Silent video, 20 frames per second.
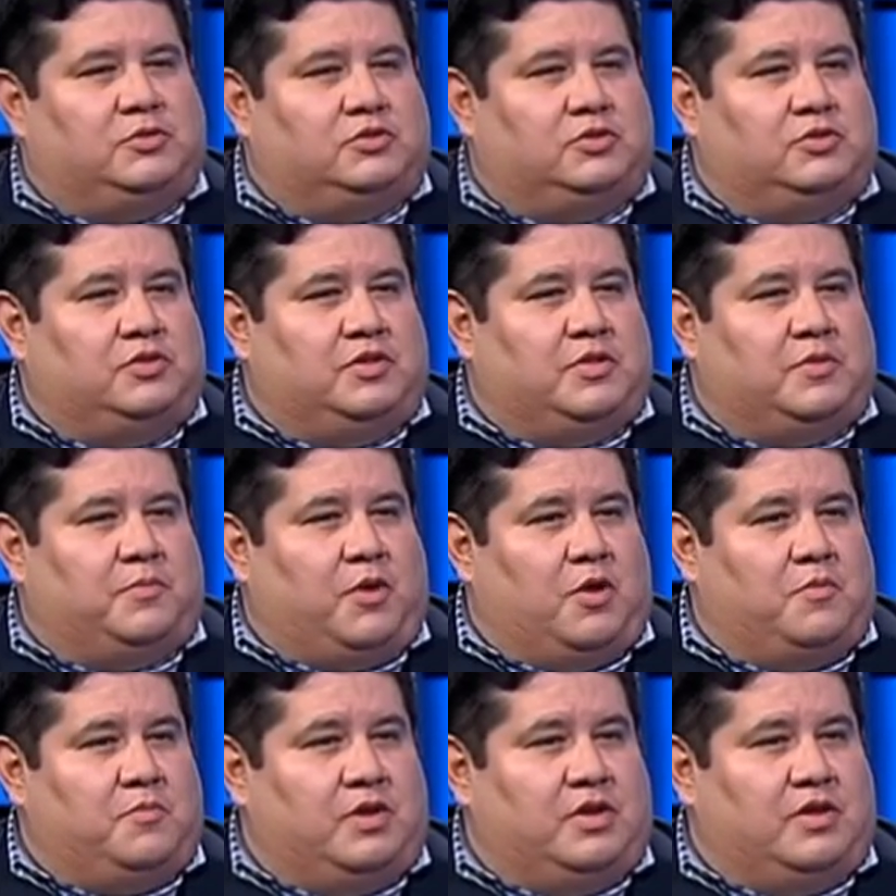to the
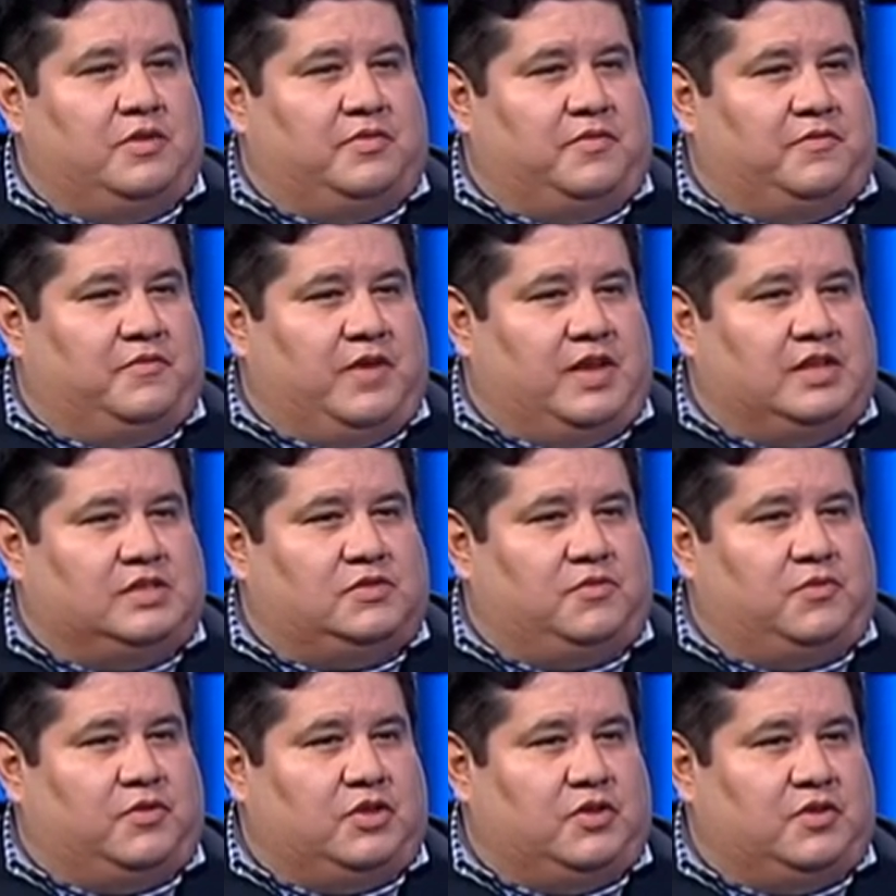Department of Defense
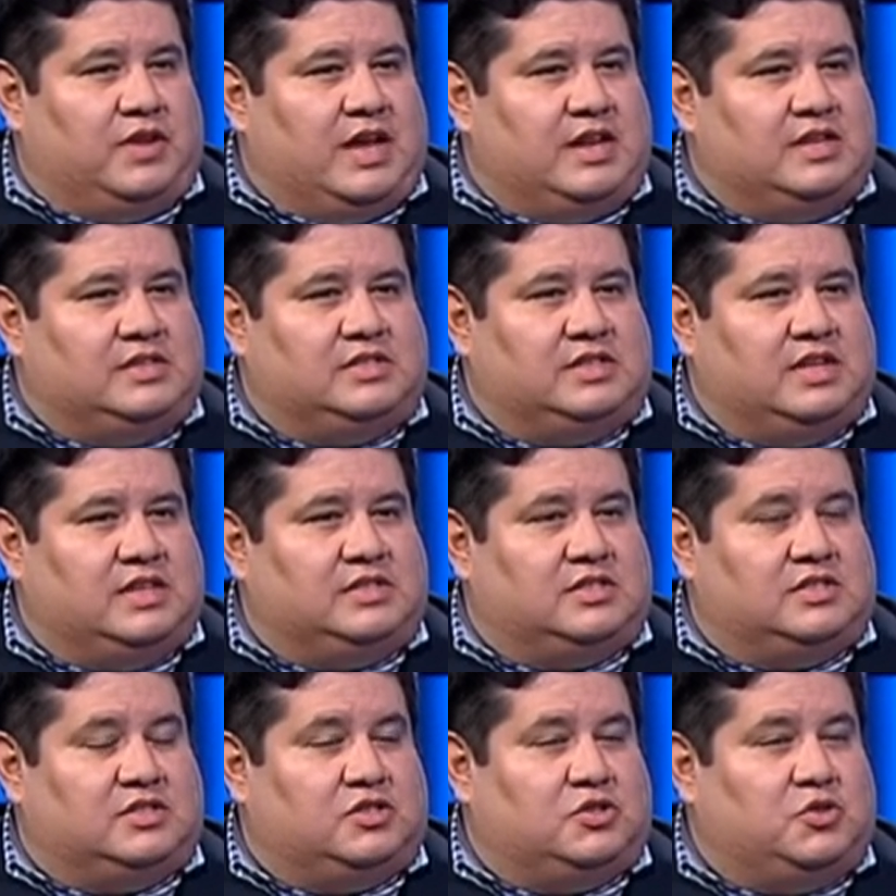for the United States
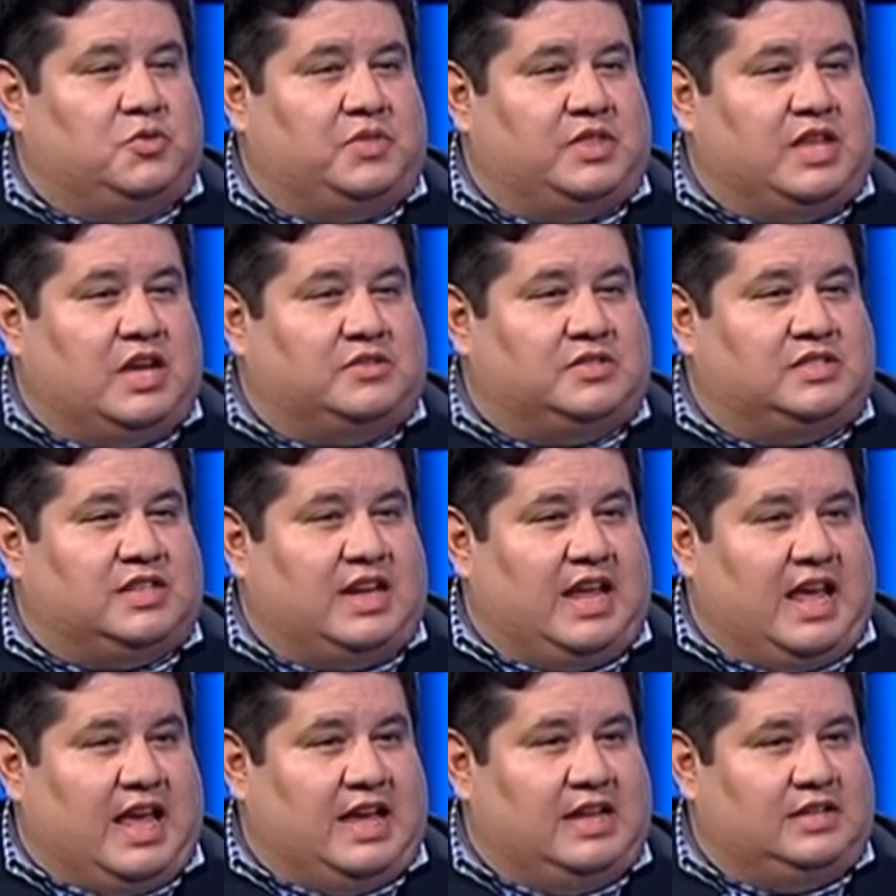since
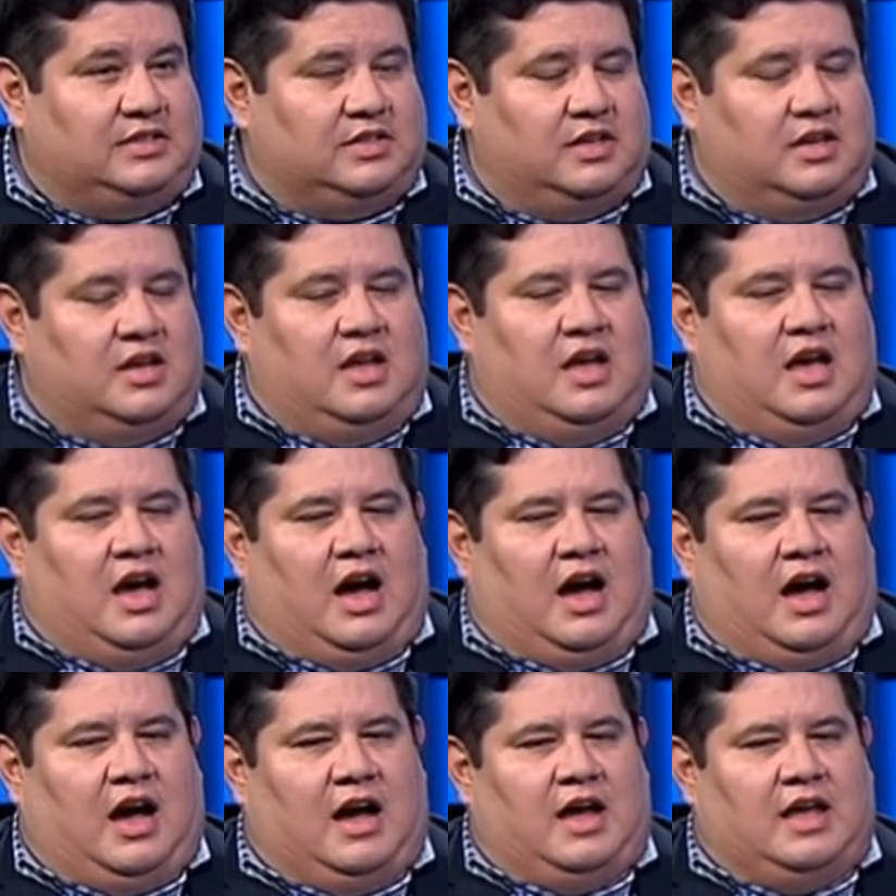2008.
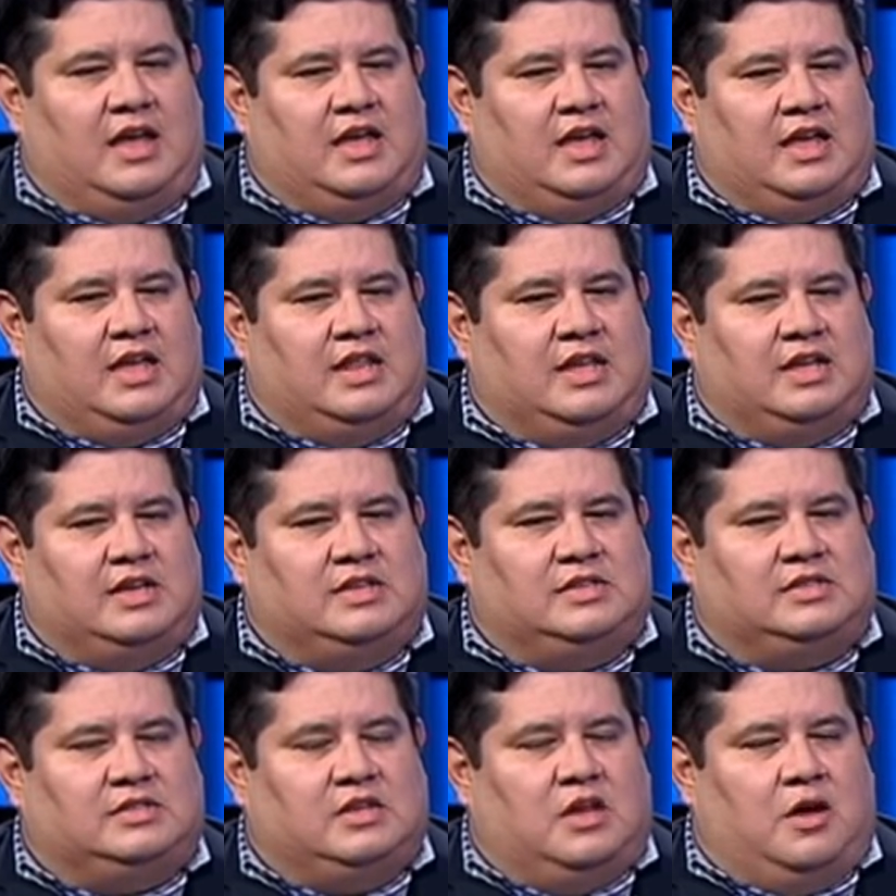It
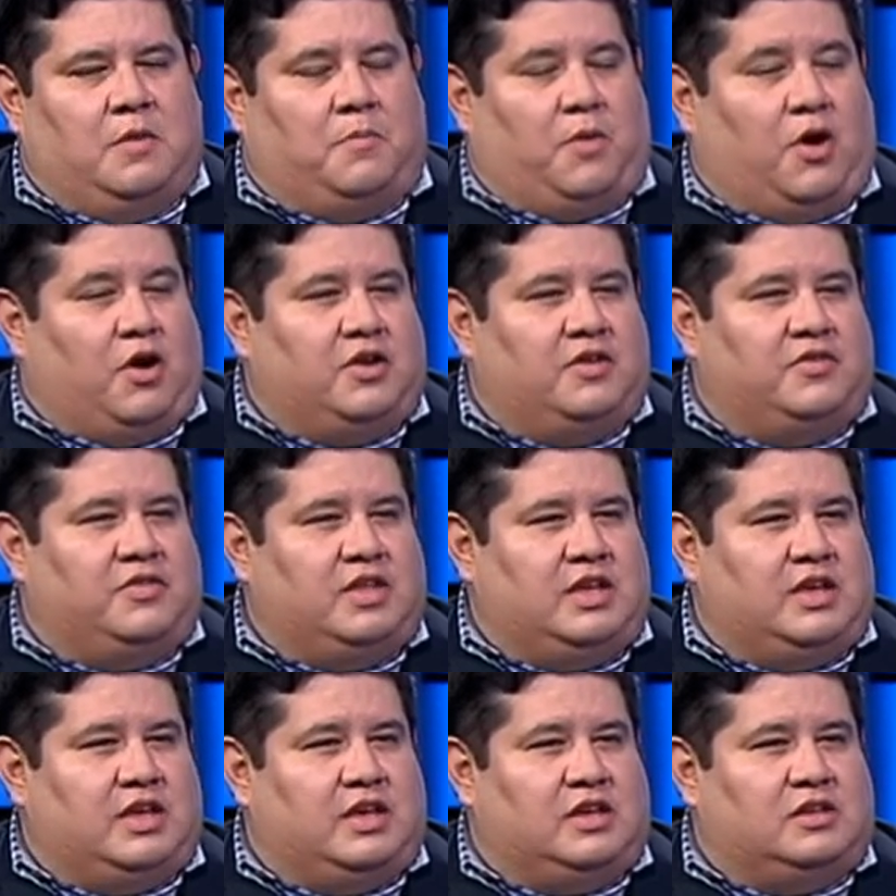is part of
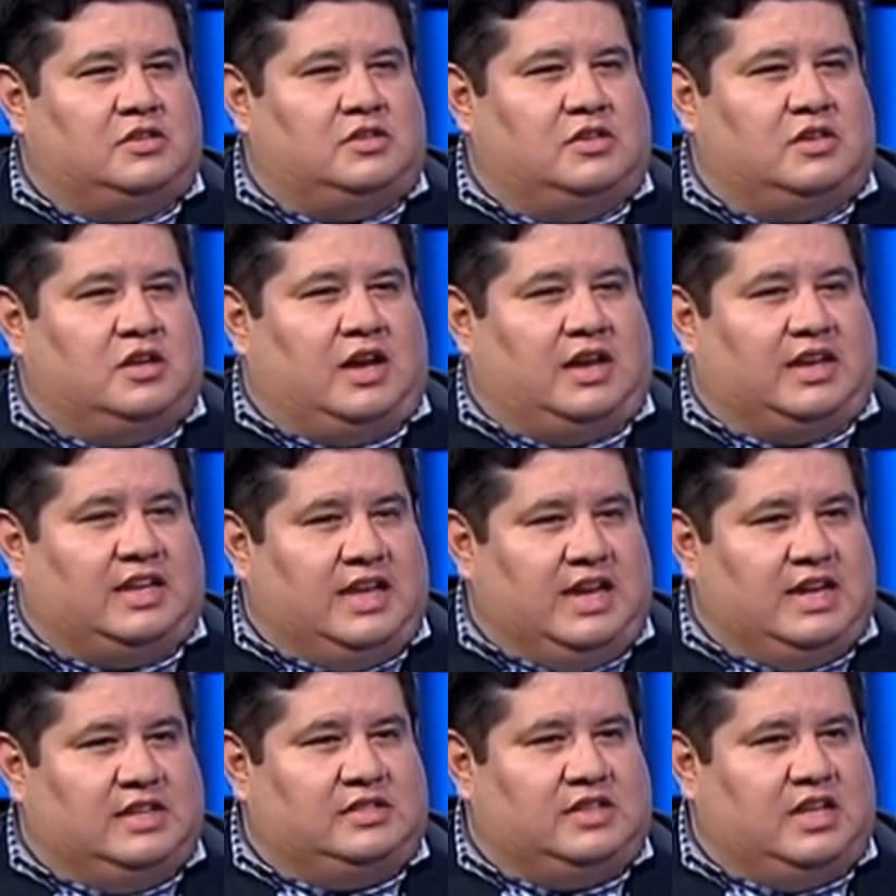the
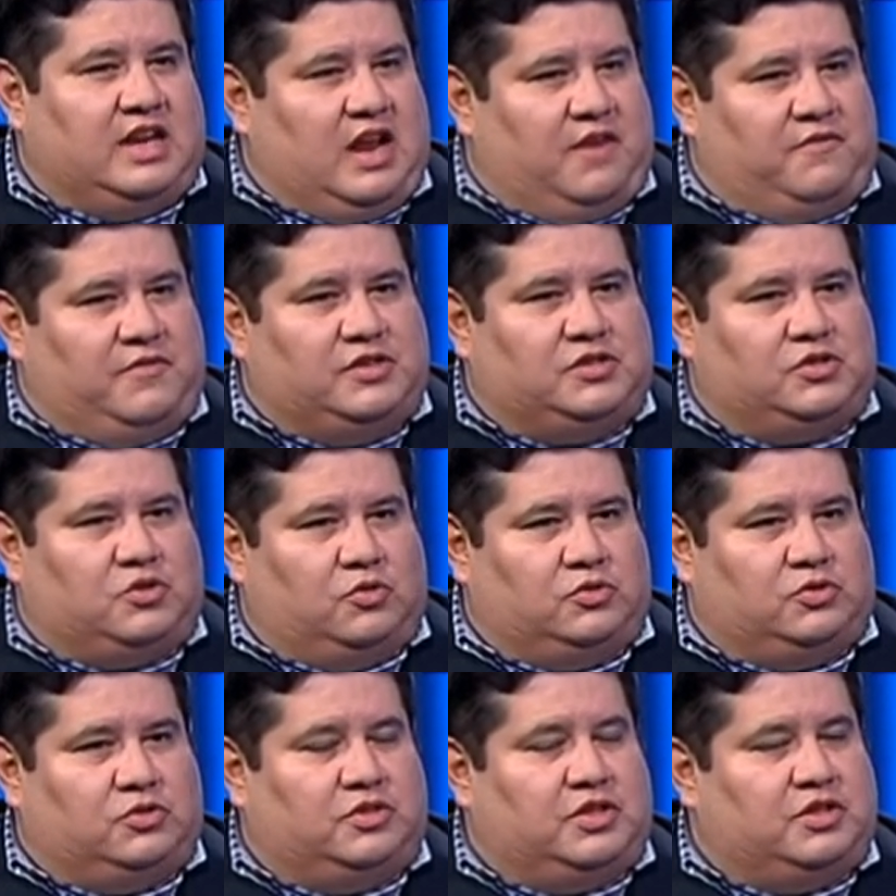kit that every
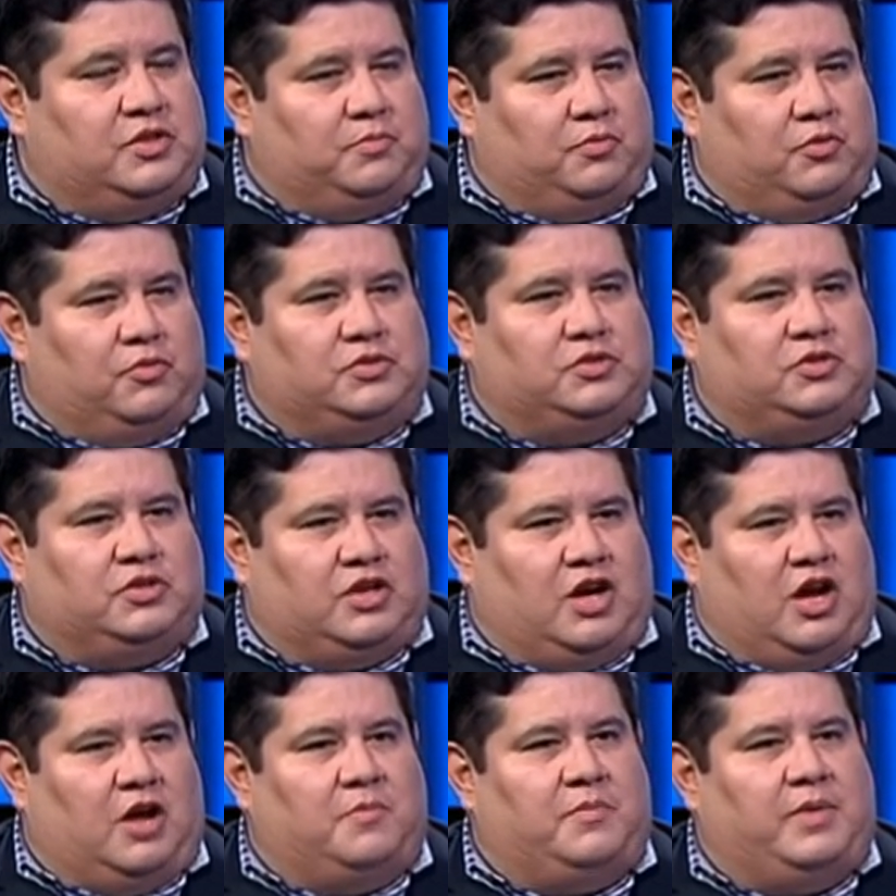soldier that deploys to
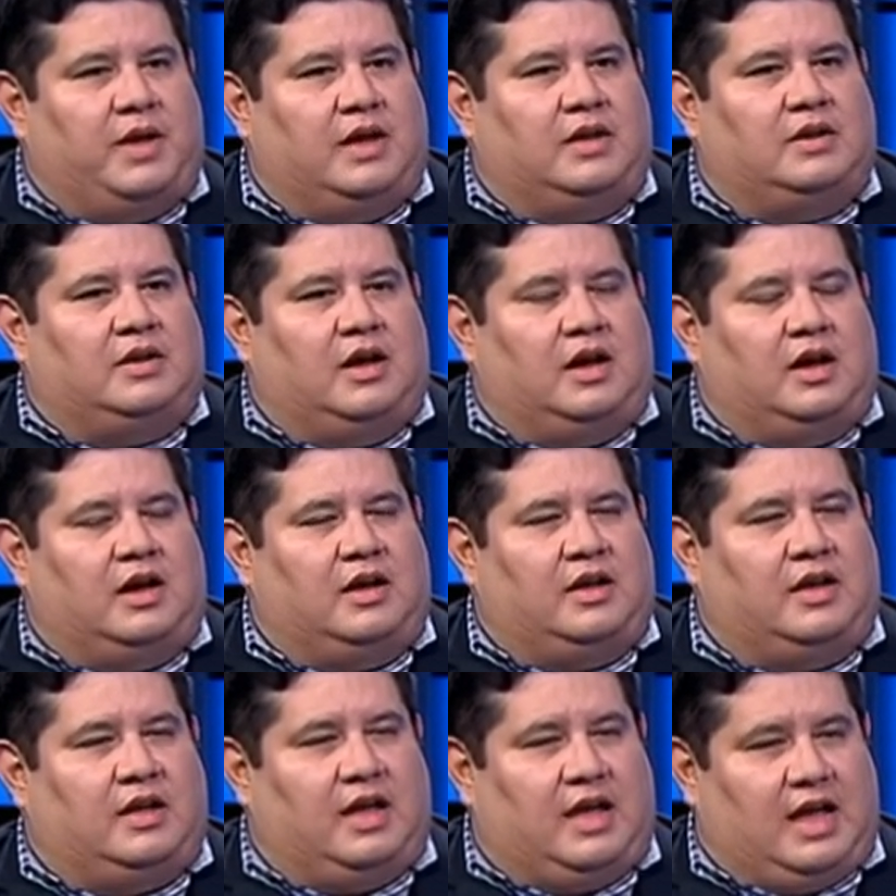combat
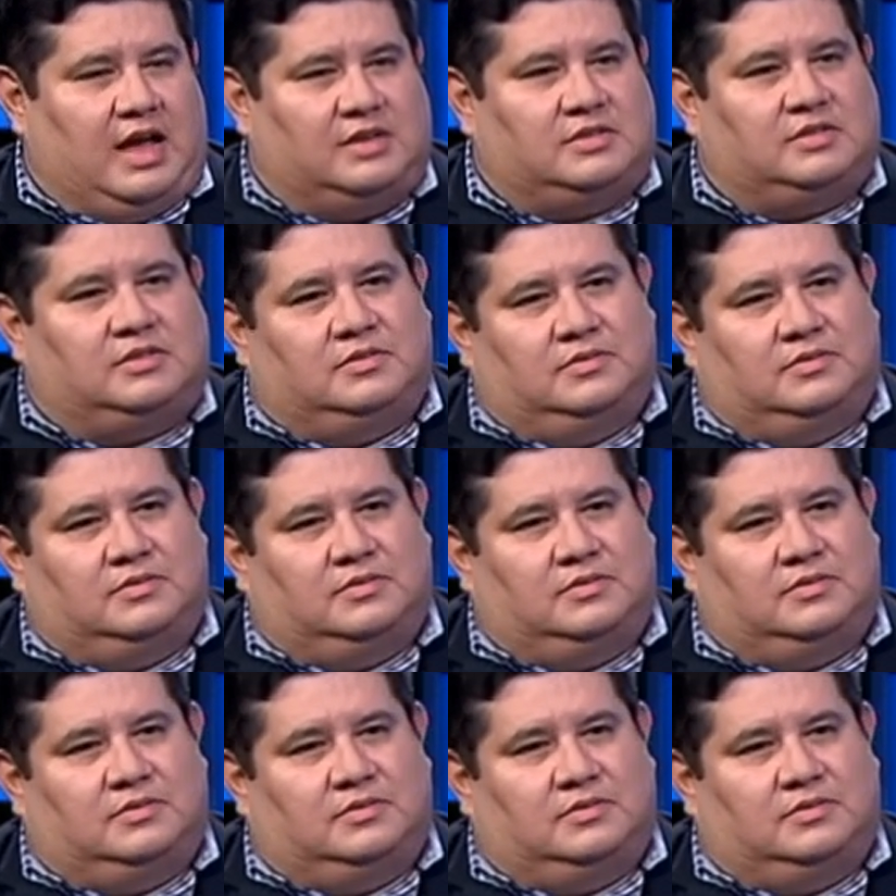has.